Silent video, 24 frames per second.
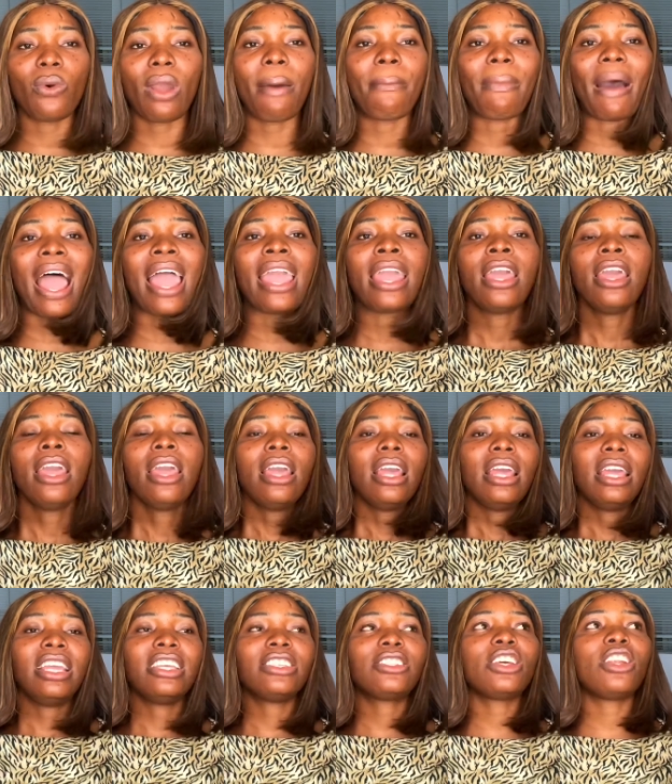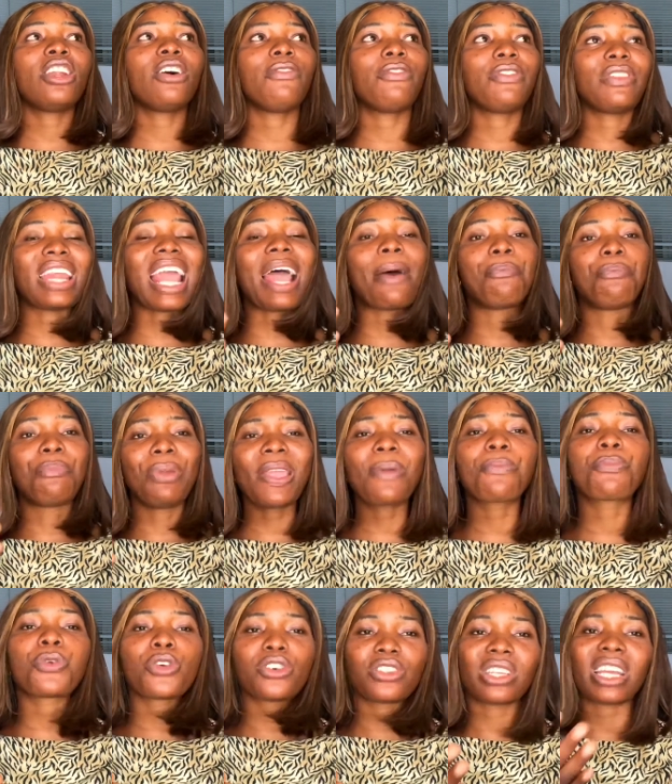whereby instead of their
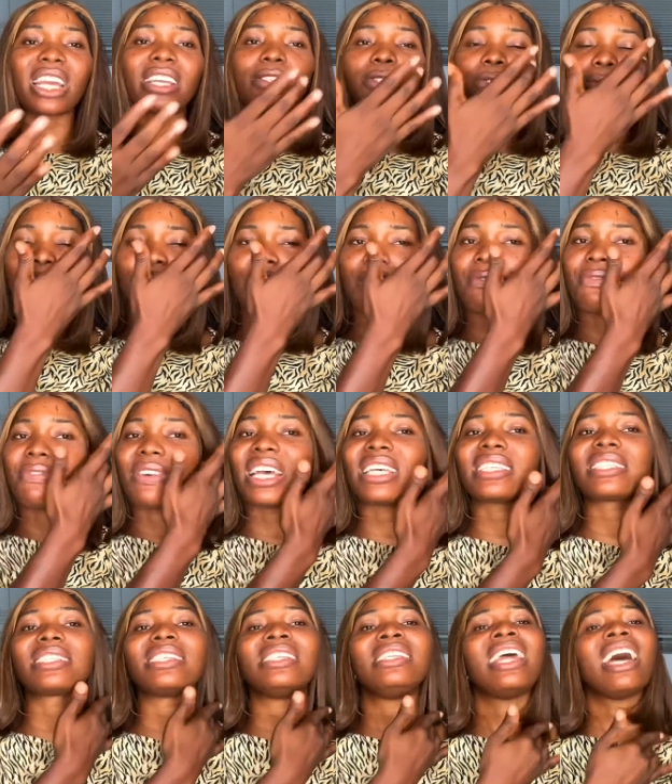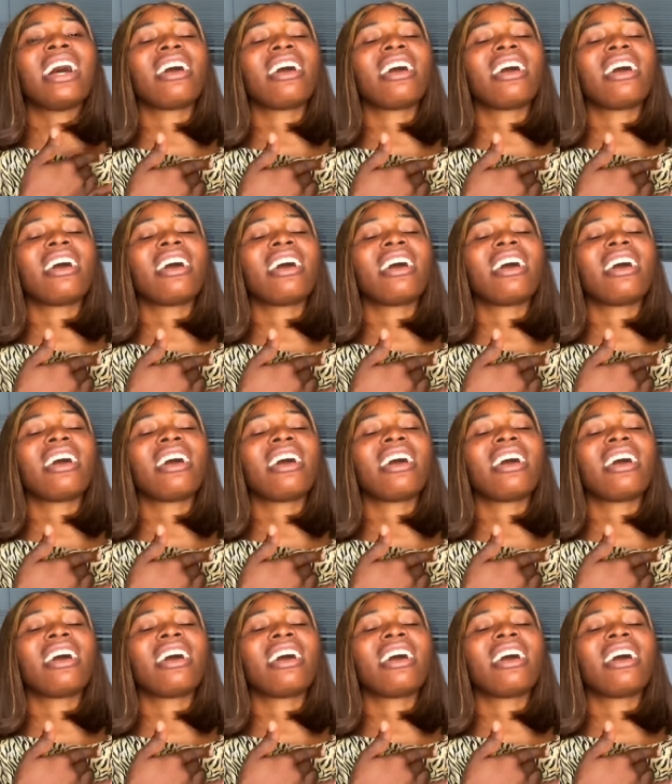big projects to invest in,